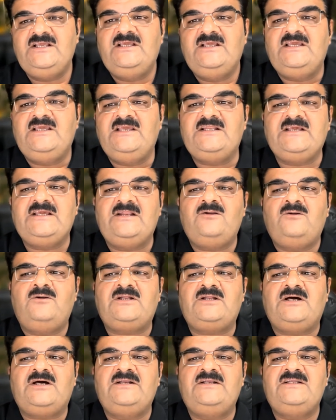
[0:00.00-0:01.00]
It cannot
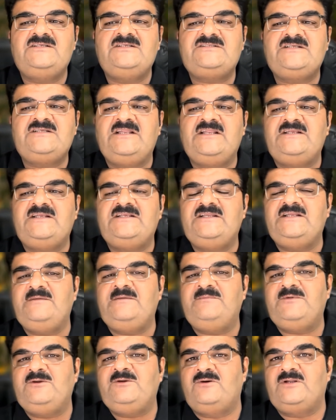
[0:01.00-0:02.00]
understand
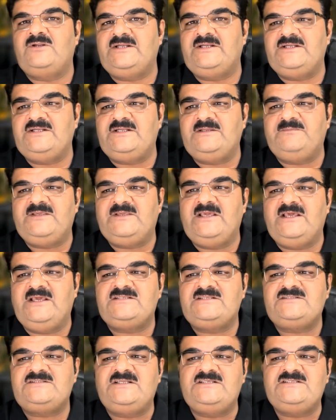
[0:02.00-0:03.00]
HTTP or
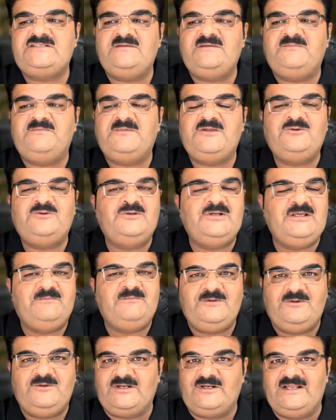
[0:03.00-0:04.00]
HTTPS, TCP,
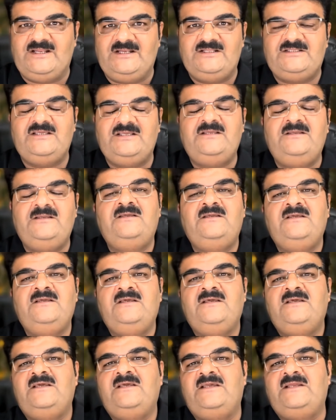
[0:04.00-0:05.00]
UDP or anything.
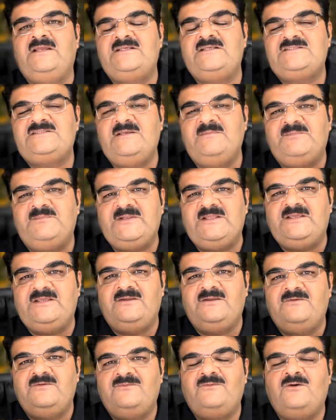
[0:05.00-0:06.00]
It is simply
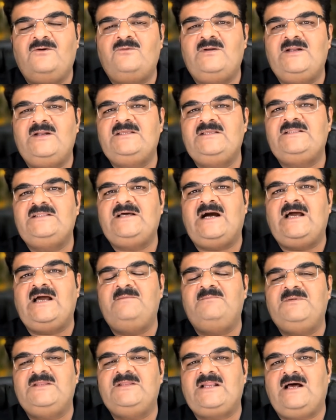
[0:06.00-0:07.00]
forwarding the
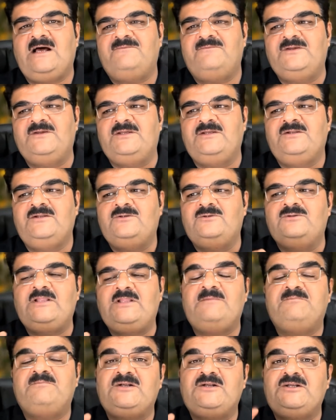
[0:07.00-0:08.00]
IP traffic to
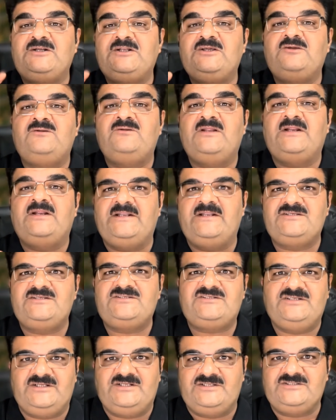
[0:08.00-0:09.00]
that particular
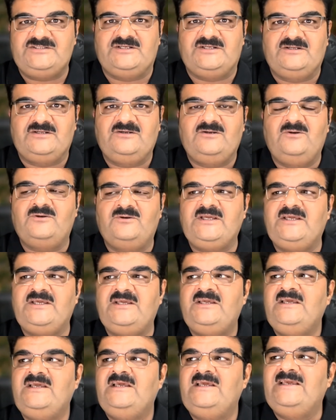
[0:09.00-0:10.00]
destination. Okay,
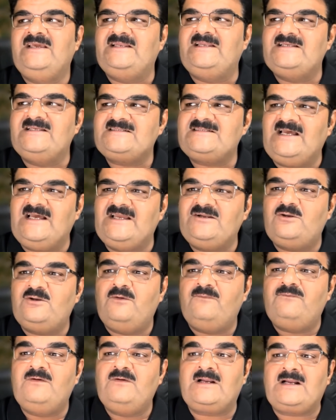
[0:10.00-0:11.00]
it is kind of
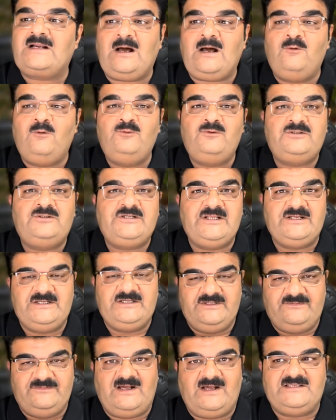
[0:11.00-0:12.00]
routing
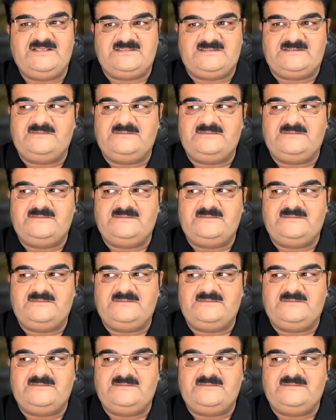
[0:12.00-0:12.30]
device.